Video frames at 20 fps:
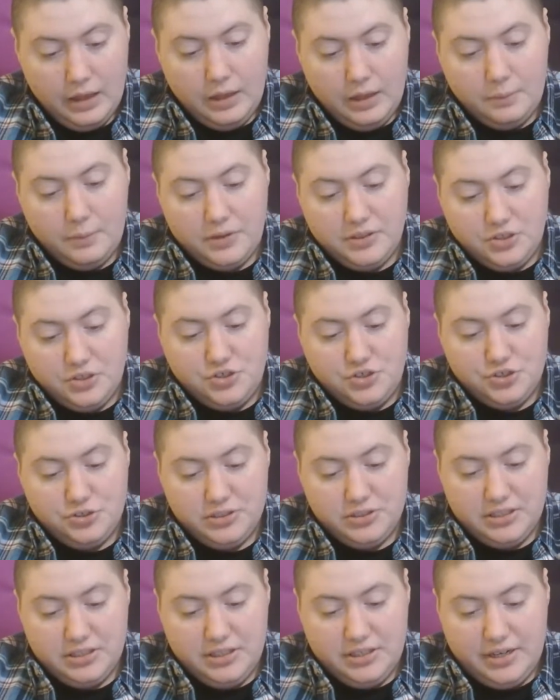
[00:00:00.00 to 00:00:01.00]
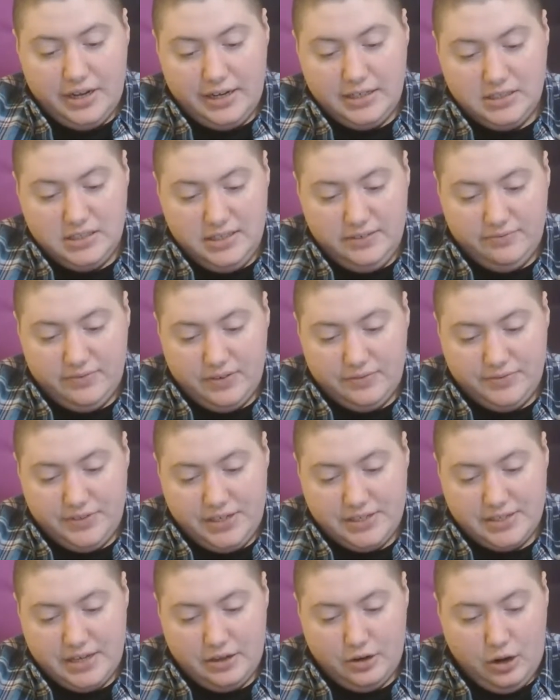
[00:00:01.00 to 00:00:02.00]
When the Jews in the
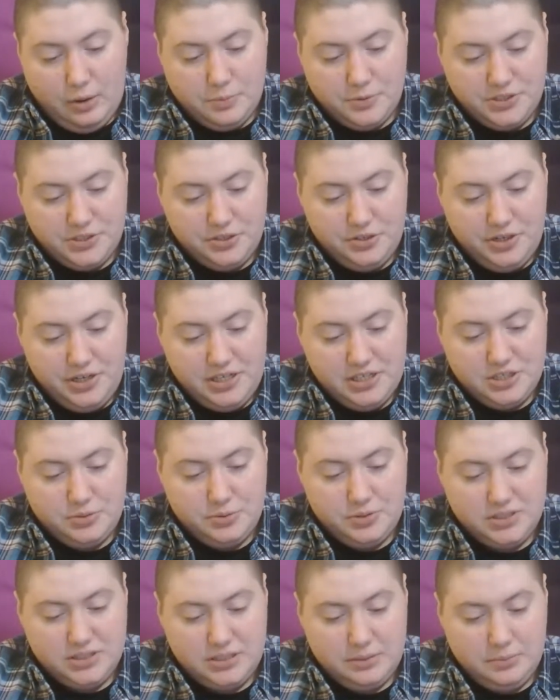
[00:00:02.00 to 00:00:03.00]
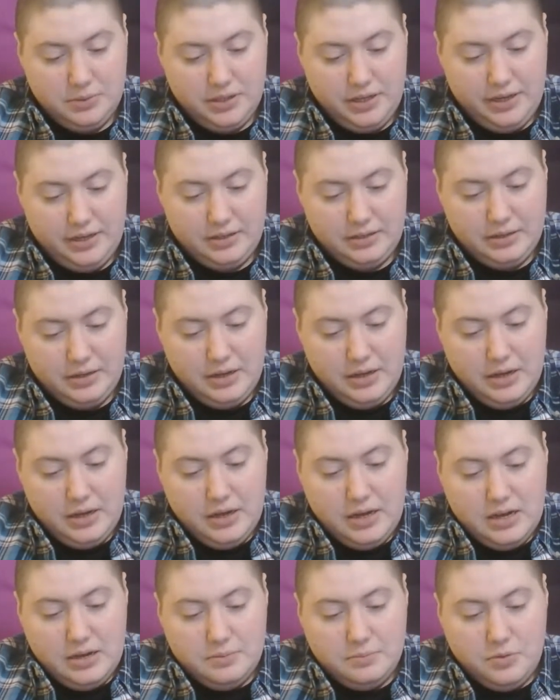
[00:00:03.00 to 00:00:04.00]
1950s had opportunities to assimilate,
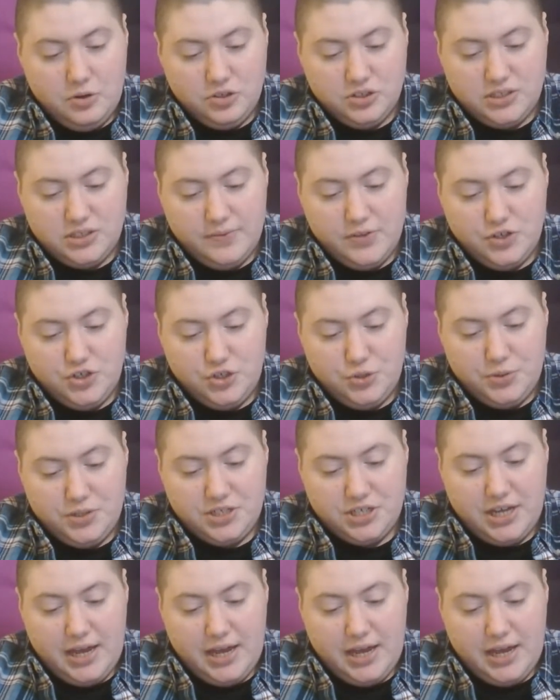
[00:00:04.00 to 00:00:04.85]
most of the Jewish